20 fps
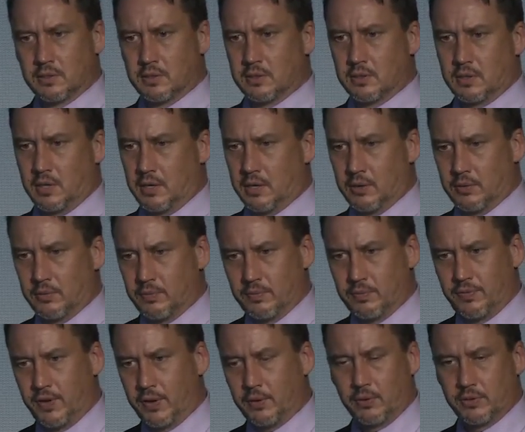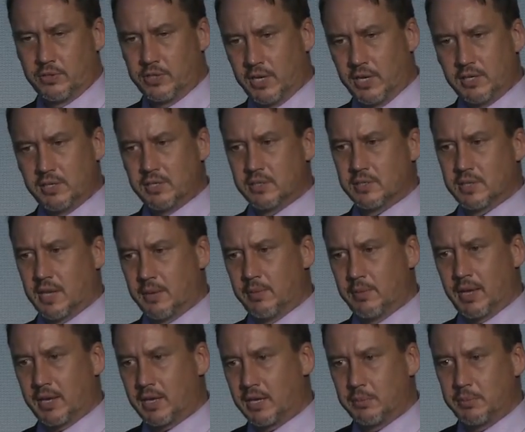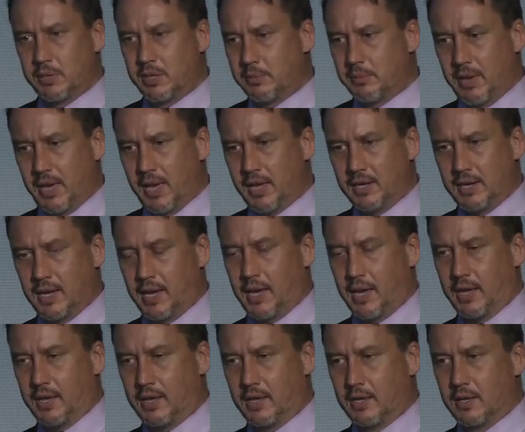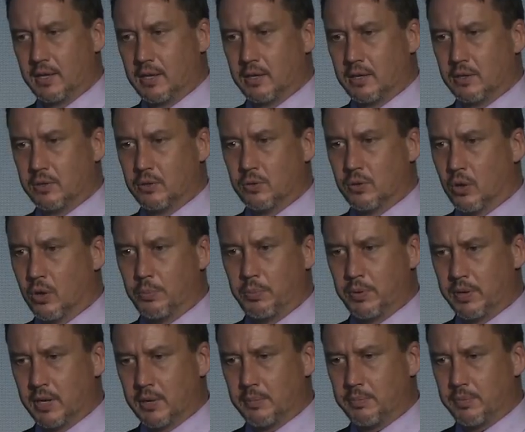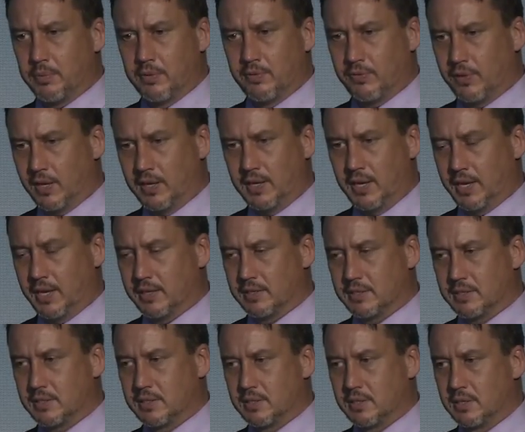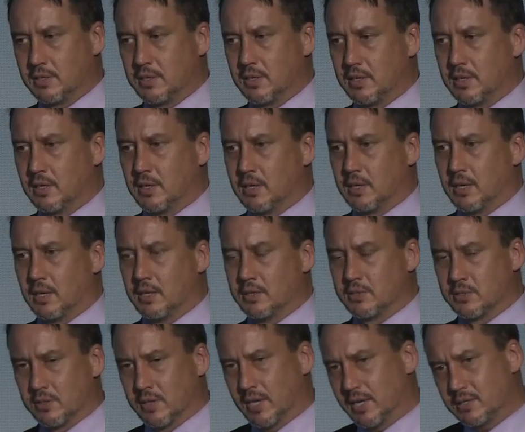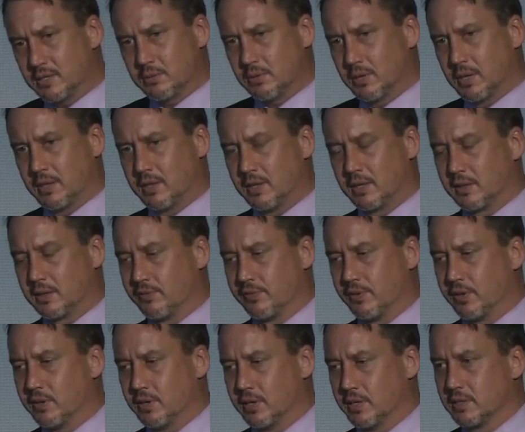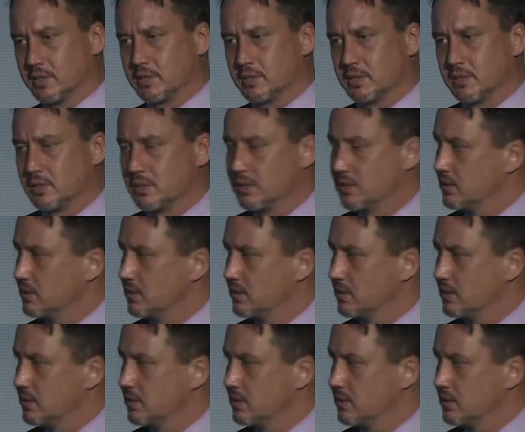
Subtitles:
you know, federal judges. I'm not going to be the bad guy who opened up the floodgates. And so that's what I think the fear is.